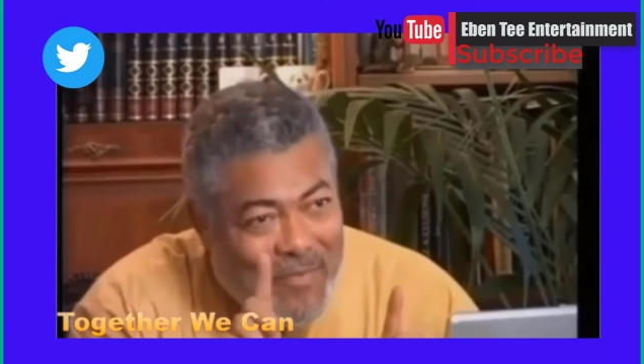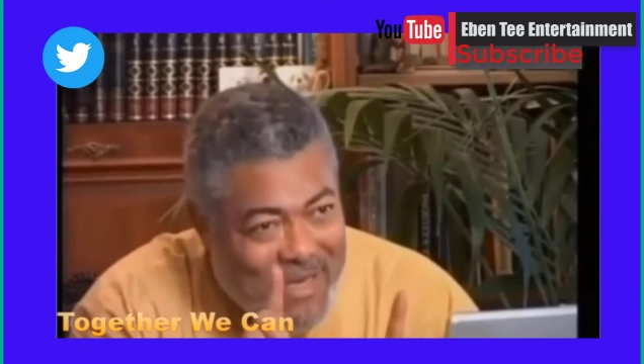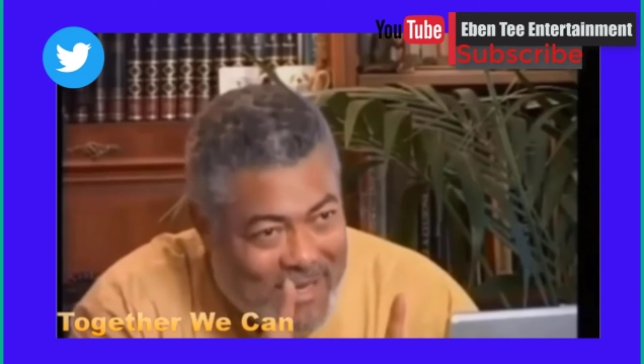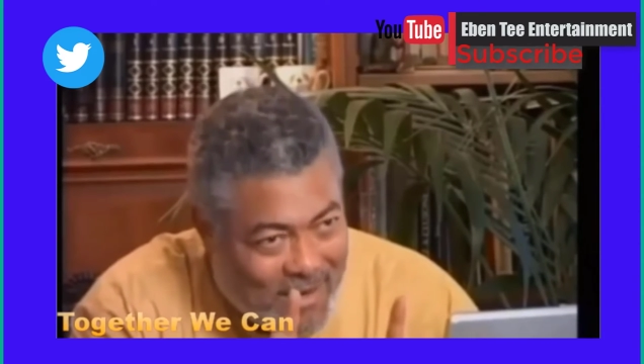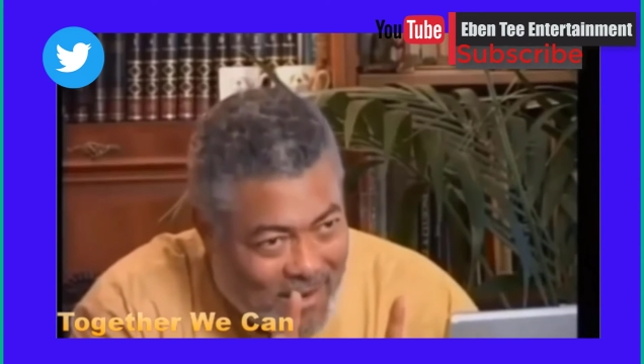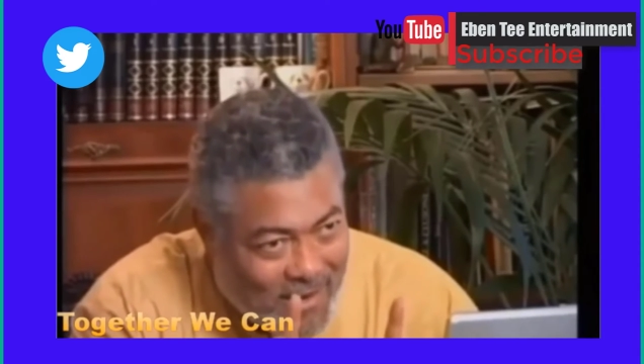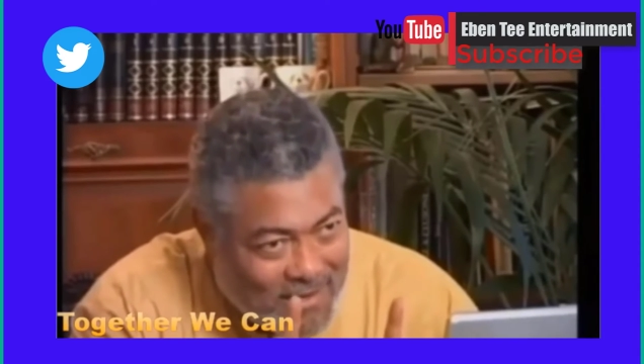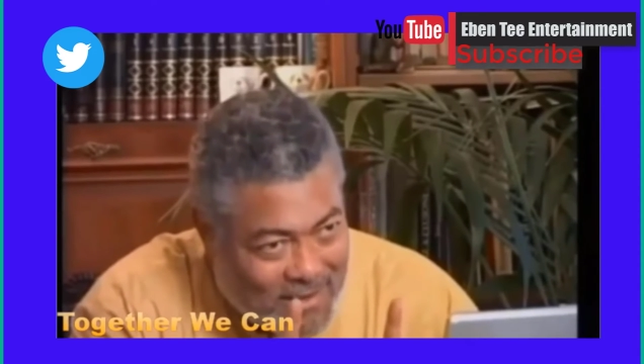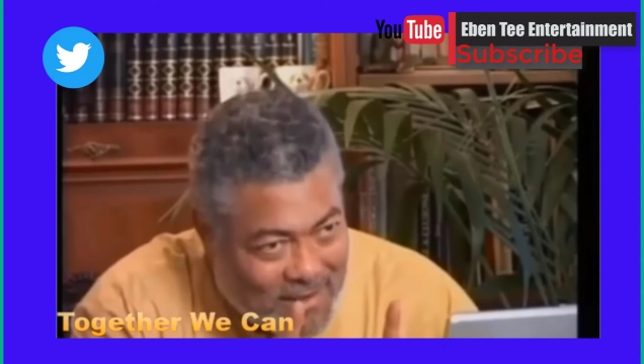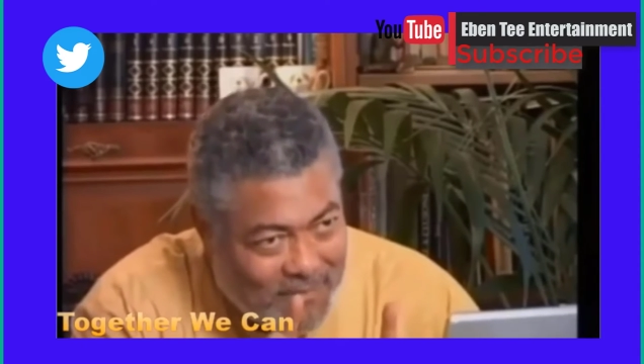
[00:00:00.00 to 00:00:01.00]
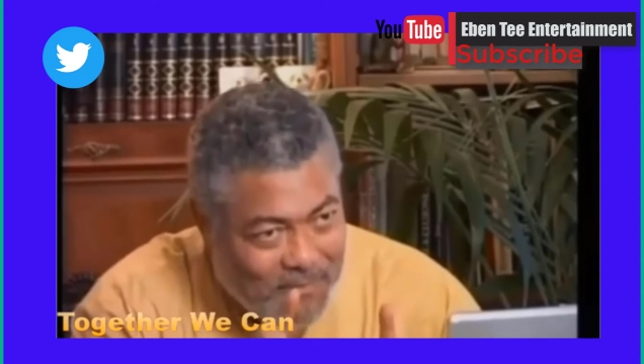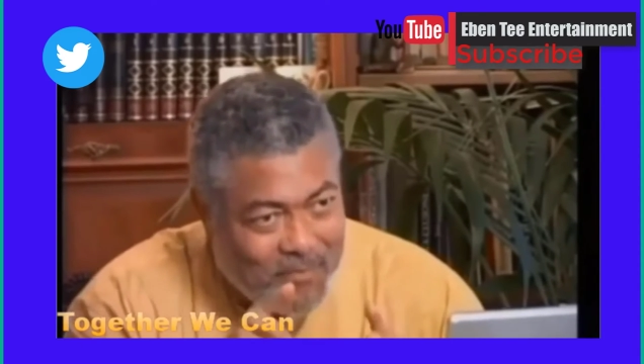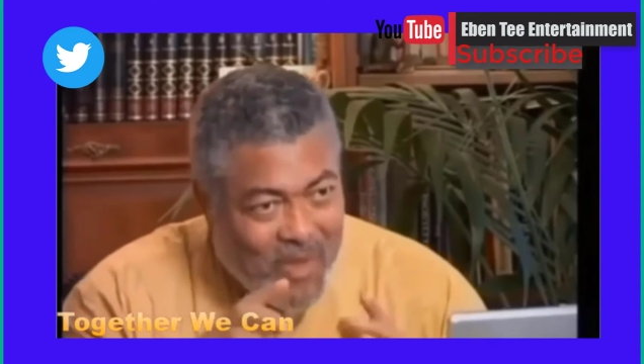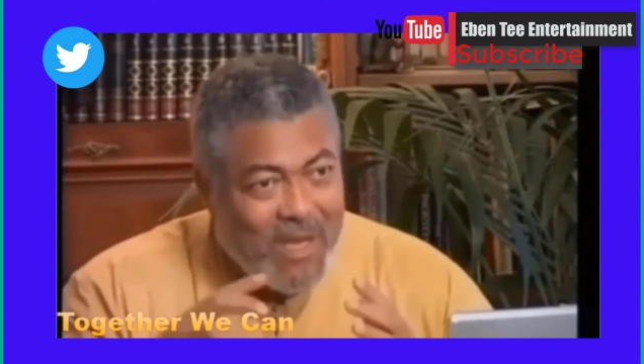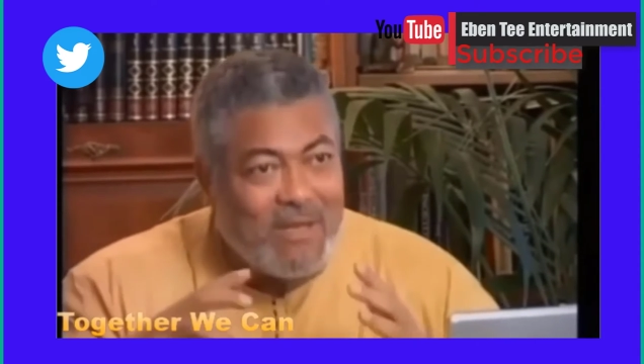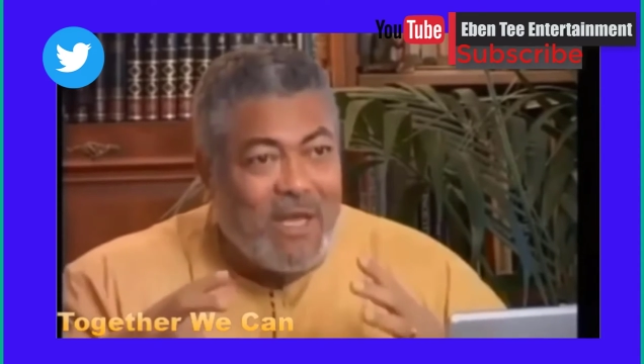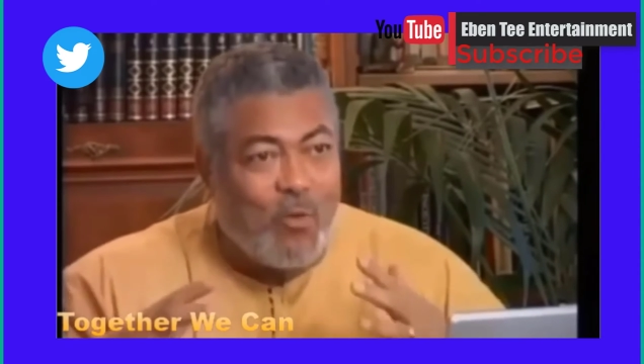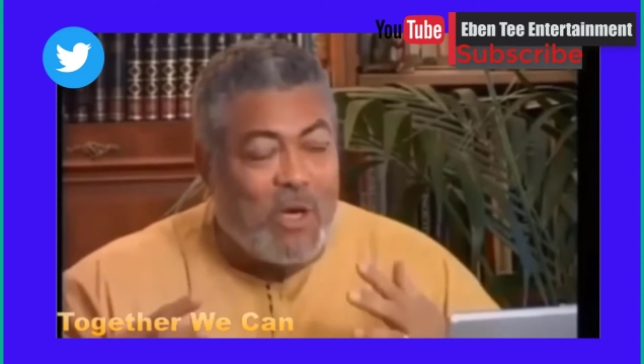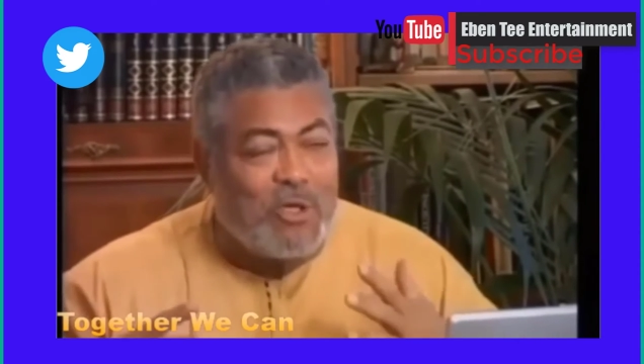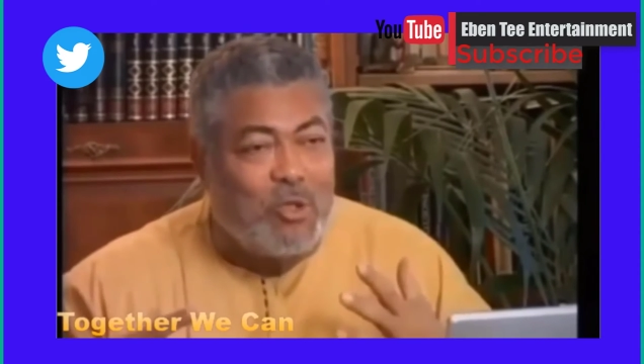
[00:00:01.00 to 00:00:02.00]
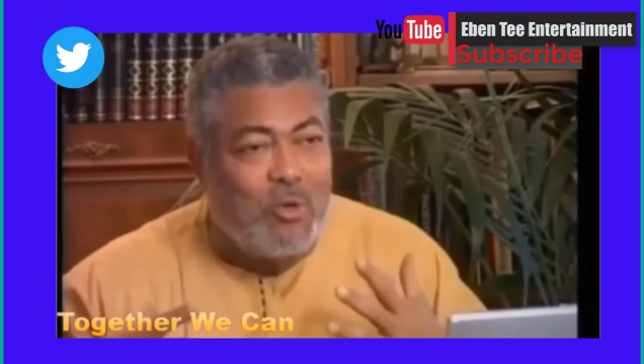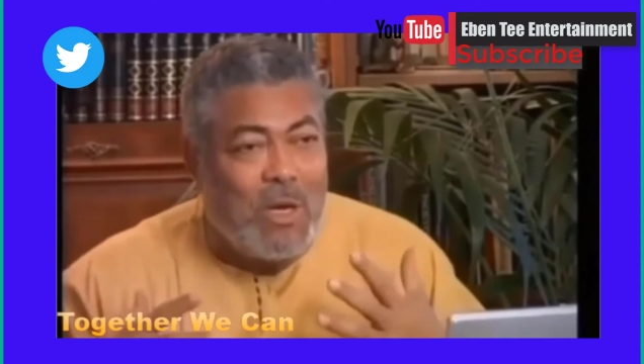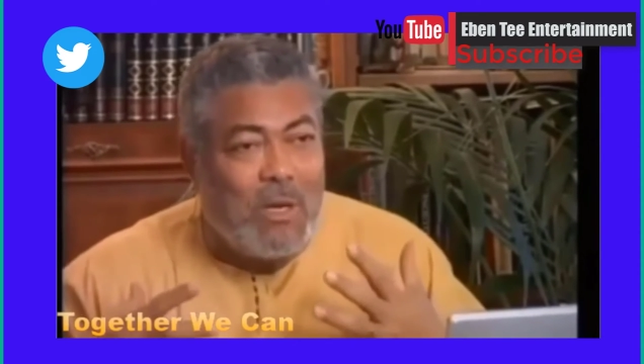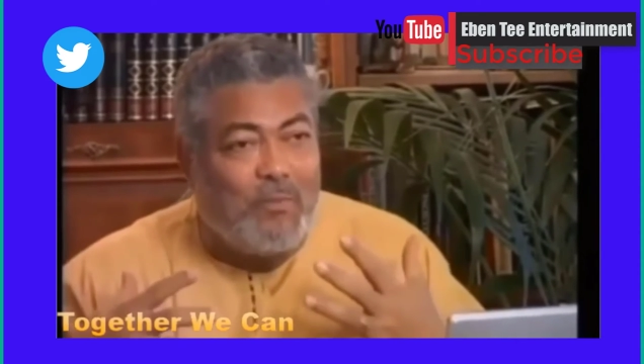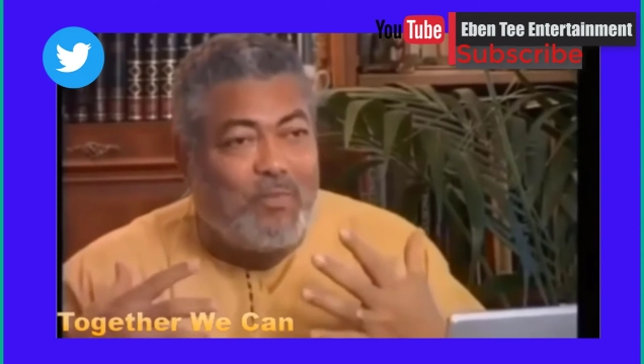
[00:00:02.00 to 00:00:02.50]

because they want to